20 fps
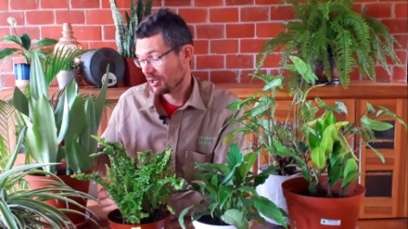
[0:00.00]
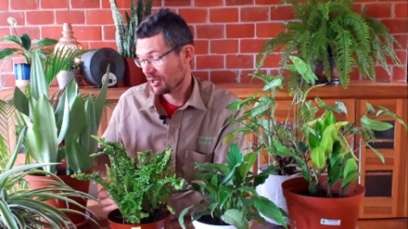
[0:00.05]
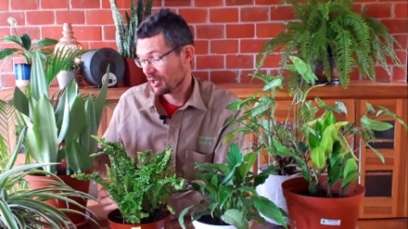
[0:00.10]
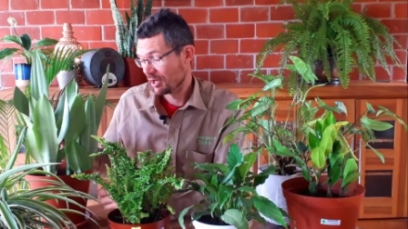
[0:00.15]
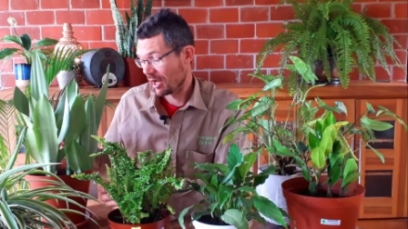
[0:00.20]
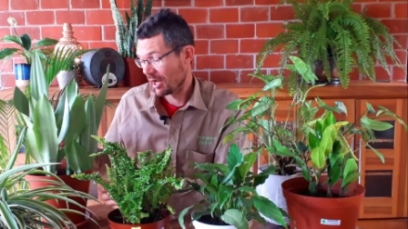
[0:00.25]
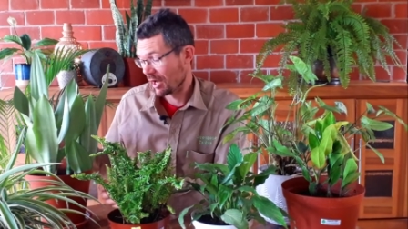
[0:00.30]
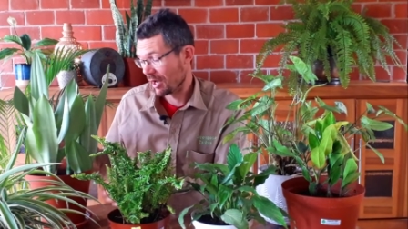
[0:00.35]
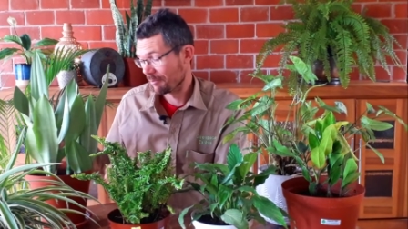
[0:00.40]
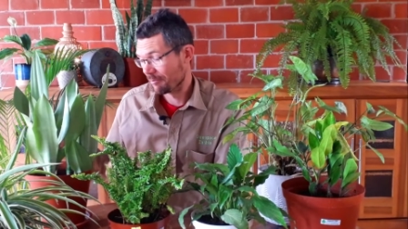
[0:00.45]

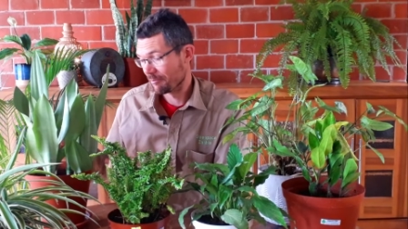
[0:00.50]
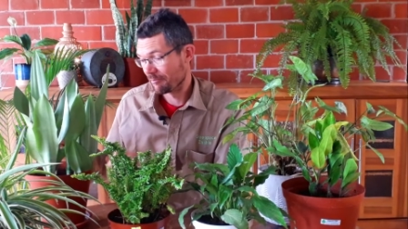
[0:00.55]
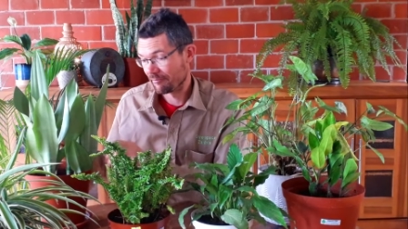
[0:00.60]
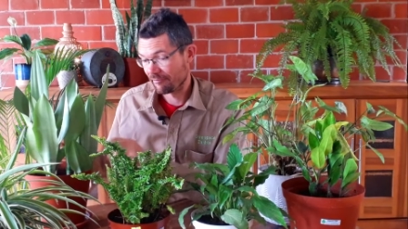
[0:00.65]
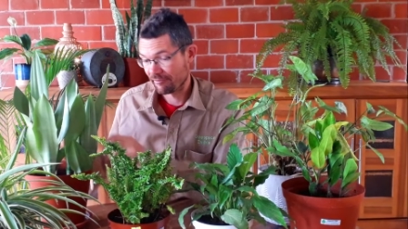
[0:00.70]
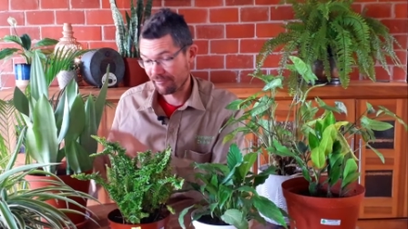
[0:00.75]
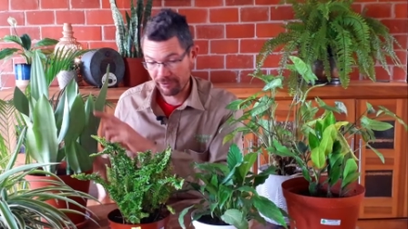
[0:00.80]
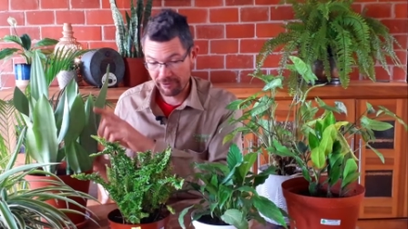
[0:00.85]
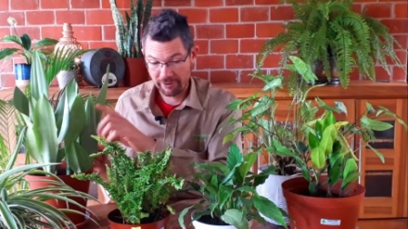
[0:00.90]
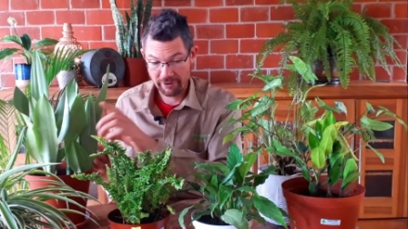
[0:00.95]

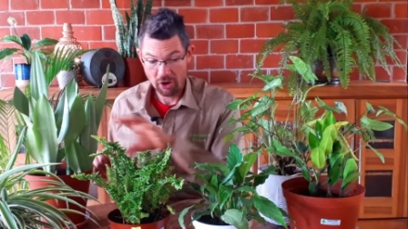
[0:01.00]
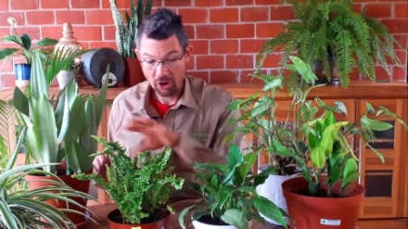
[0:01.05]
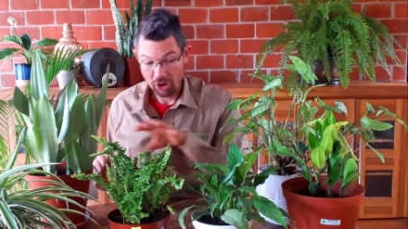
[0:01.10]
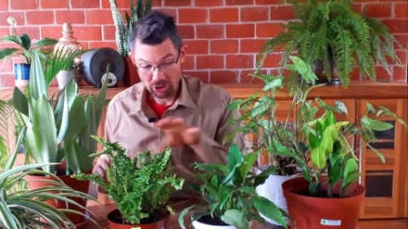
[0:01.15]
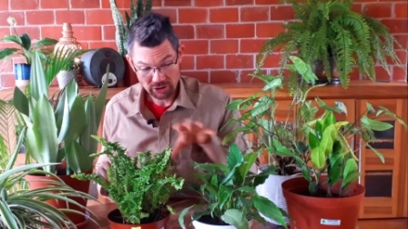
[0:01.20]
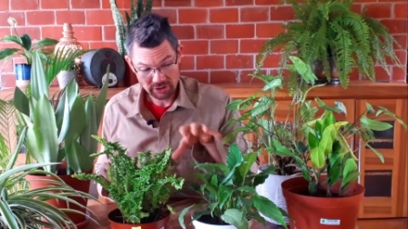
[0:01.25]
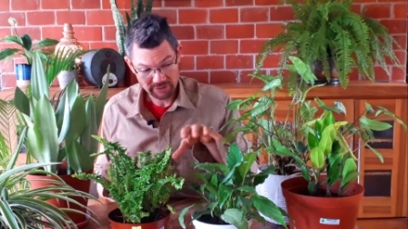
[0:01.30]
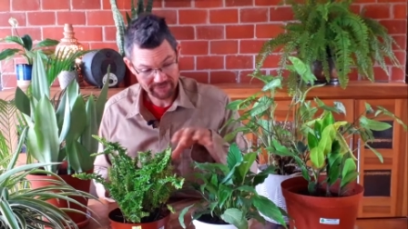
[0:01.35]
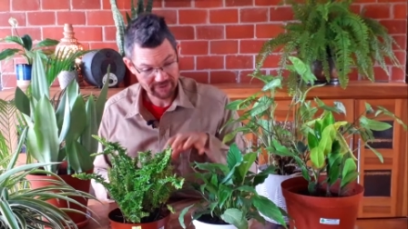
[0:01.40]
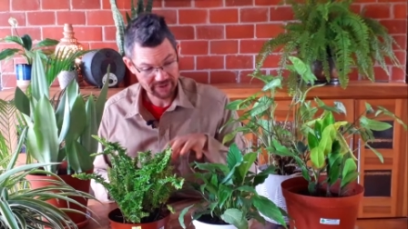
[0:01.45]
For
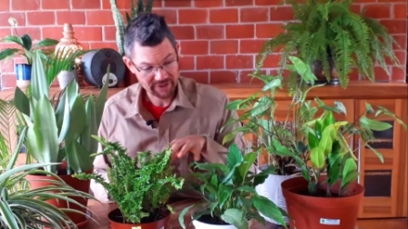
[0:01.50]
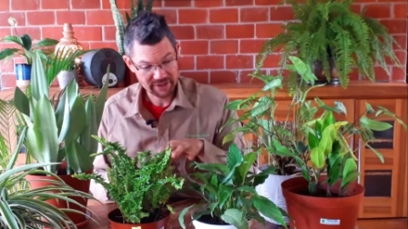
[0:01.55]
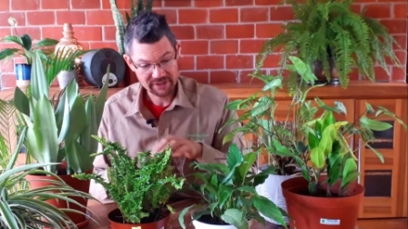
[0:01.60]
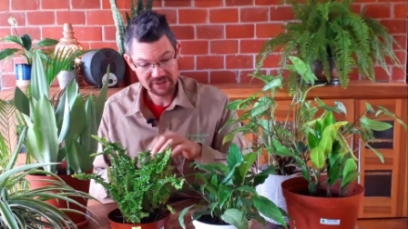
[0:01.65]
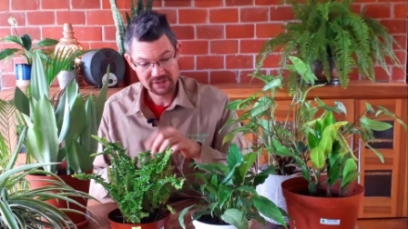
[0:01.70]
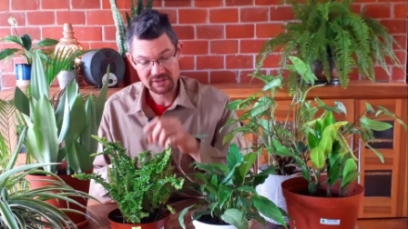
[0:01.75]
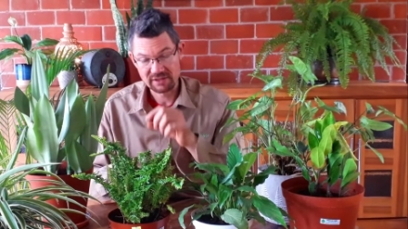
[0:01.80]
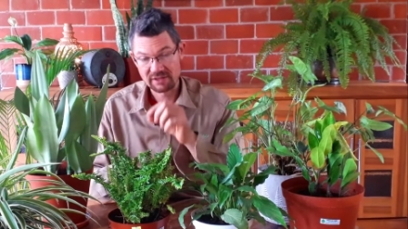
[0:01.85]
all of these,